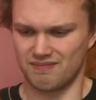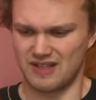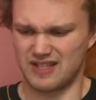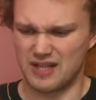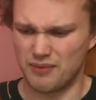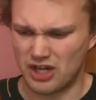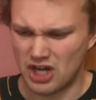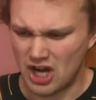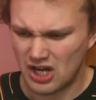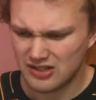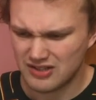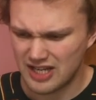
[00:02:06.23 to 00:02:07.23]
Is there a
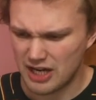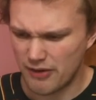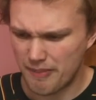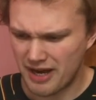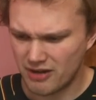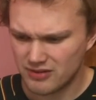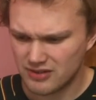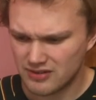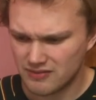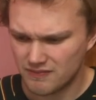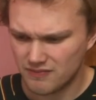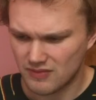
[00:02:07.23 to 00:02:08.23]
cart
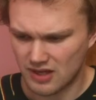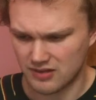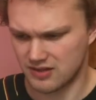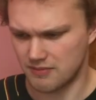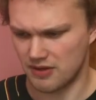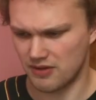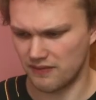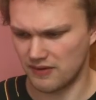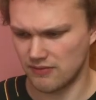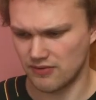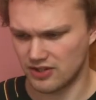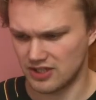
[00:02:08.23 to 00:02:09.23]
hereabouts? Asked the mother
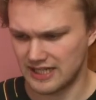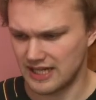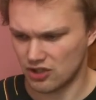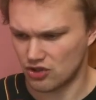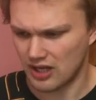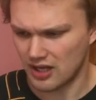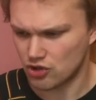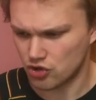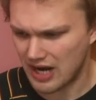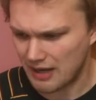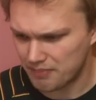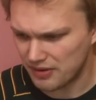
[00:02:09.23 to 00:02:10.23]
feverishly. A
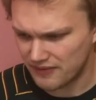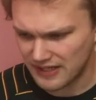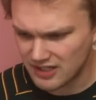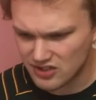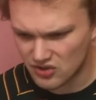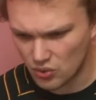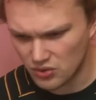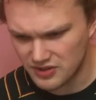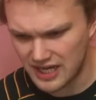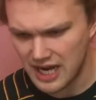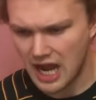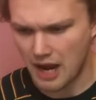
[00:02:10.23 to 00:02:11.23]
trap of any sort?
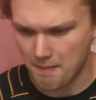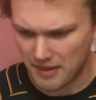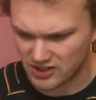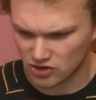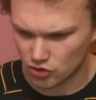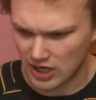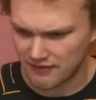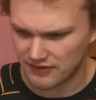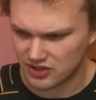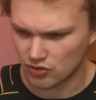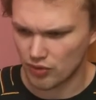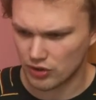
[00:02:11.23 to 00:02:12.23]
I must drive
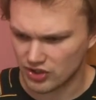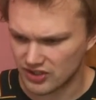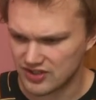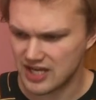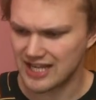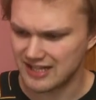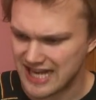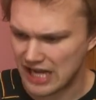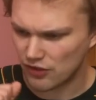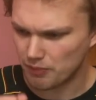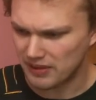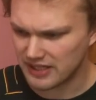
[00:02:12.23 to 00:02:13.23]
into Rochester and
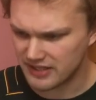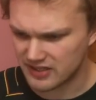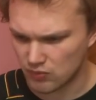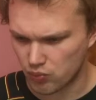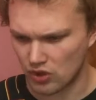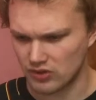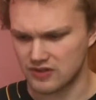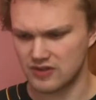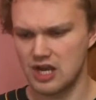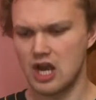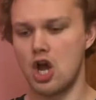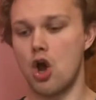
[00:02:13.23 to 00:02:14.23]
tell the police at
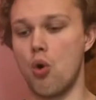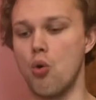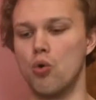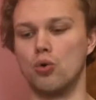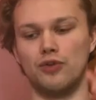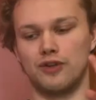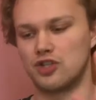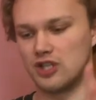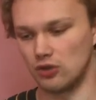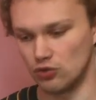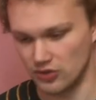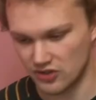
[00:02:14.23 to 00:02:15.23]
once. All the
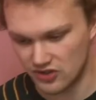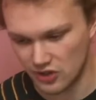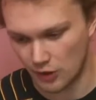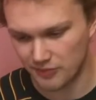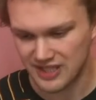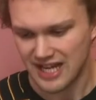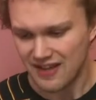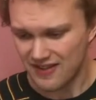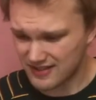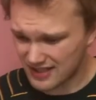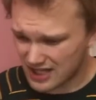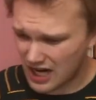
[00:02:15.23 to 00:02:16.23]
children sobbed.
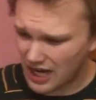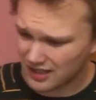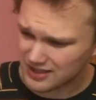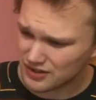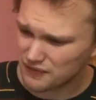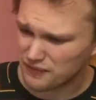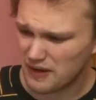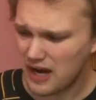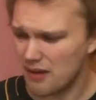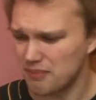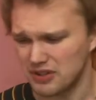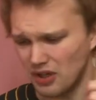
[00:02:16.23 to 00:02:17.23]
There's a cart at the
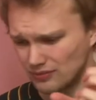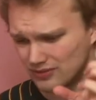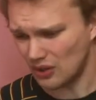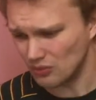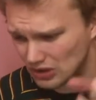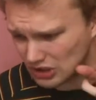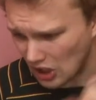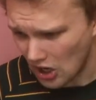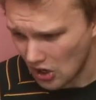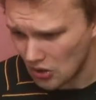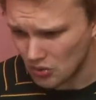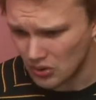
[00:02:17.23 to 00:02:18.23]
farm, but oh, don't
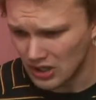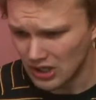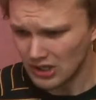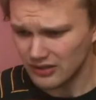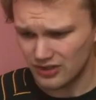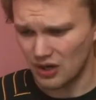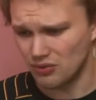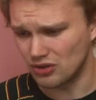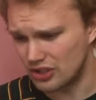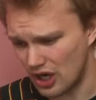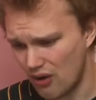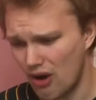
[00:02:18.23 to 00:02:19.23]
go!
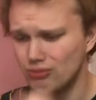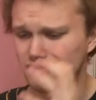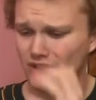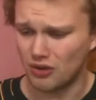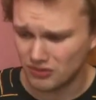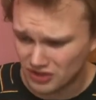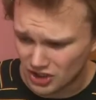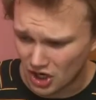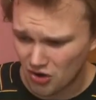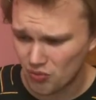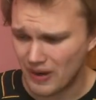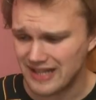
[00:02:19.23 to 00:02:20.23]
Don't go! Oh, don't
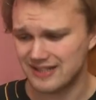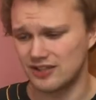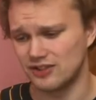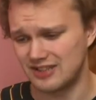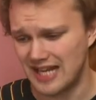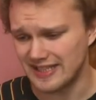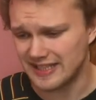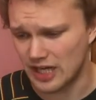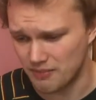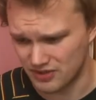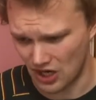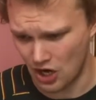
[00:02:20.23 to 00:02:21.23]
go! Wait till Daddy
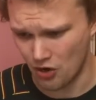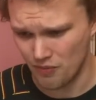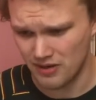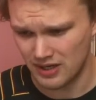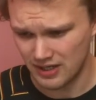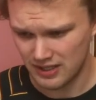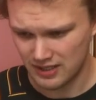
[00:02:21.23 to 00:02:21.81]
comes home!